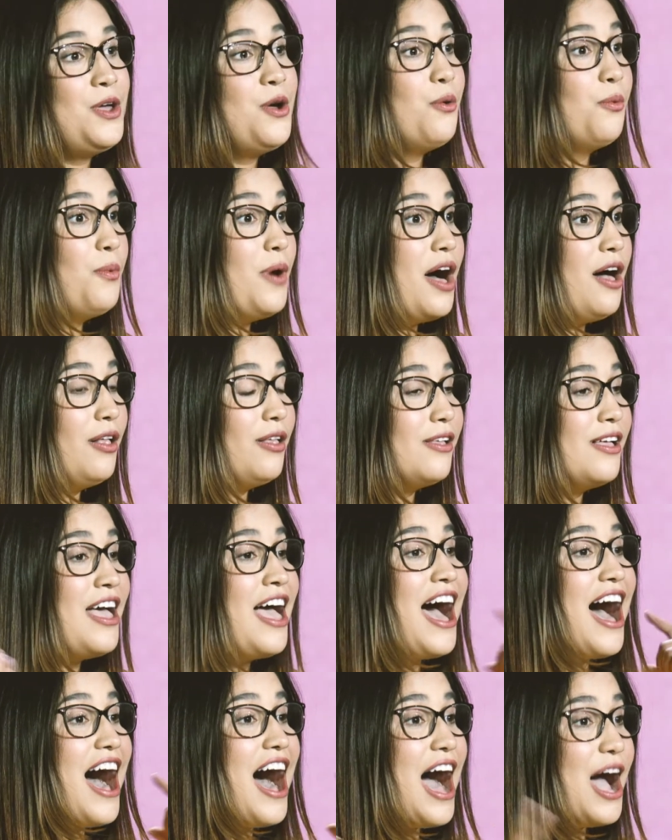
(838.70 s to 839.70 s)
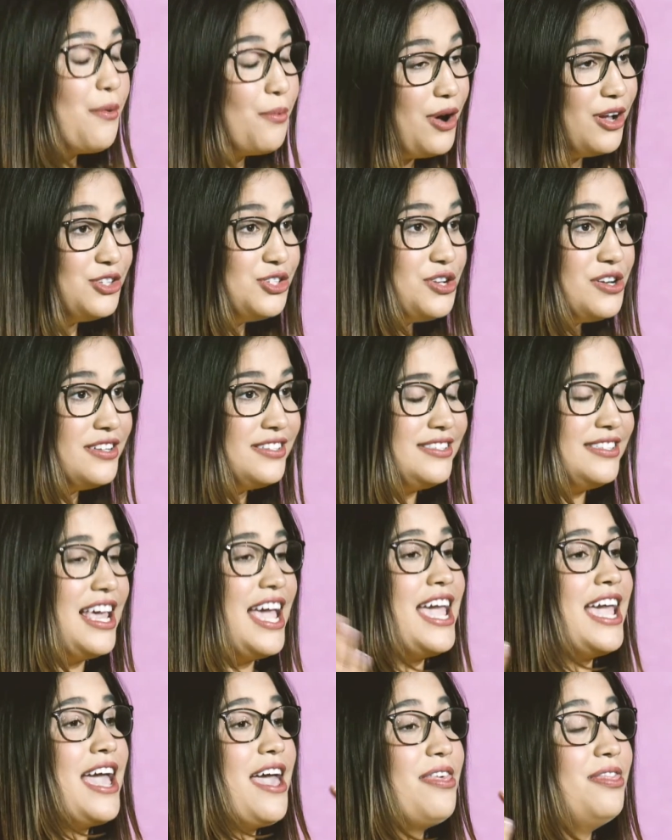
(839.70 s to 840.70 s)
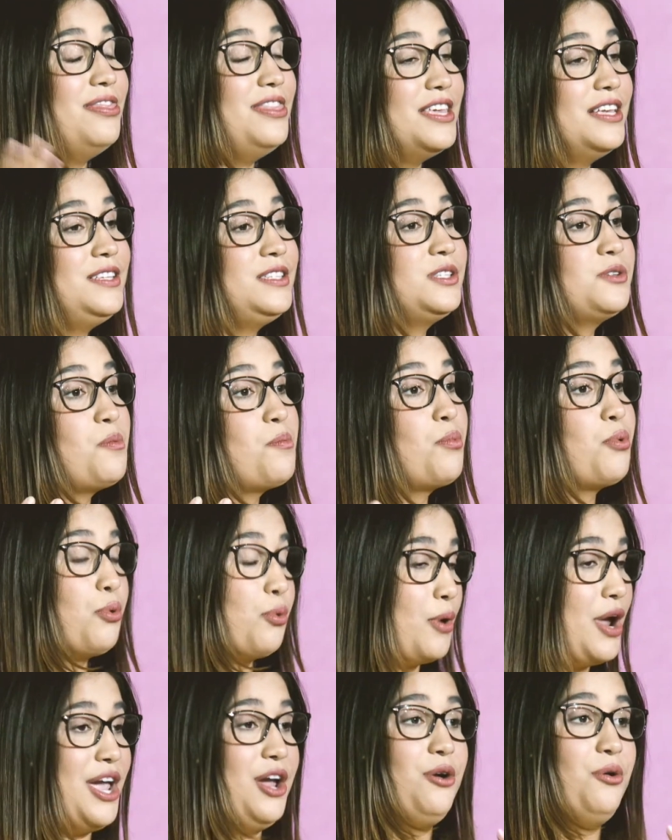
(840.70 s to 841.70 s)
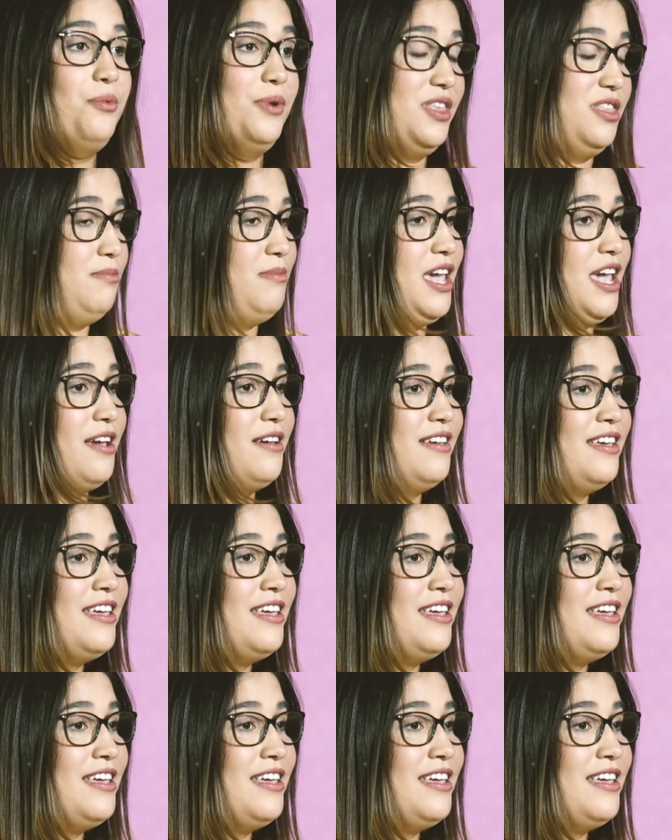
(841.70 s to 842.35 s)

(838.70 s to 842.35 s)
Well, I want you to say this prayer with me.